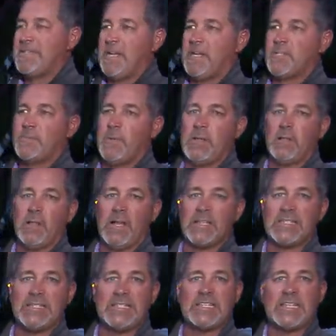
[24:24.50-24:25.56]
takes me
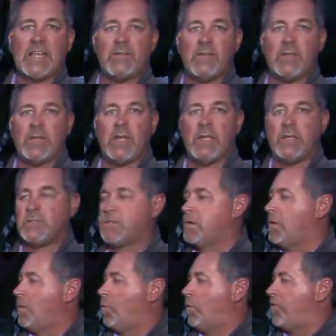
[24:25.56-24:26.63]
less than seven days
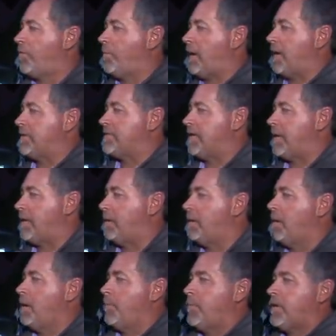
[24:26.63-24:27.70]
with a Montana
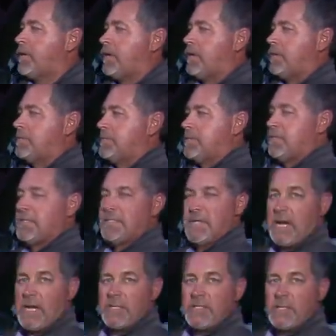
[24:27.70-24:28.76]
because these
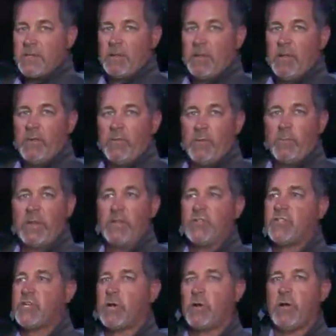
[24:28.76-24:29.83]
guys that deliver them can
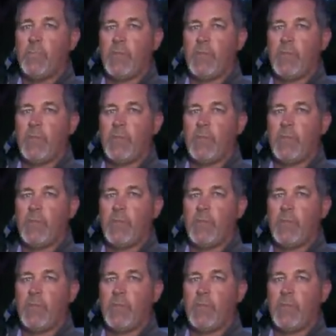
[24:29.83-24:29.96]
cherry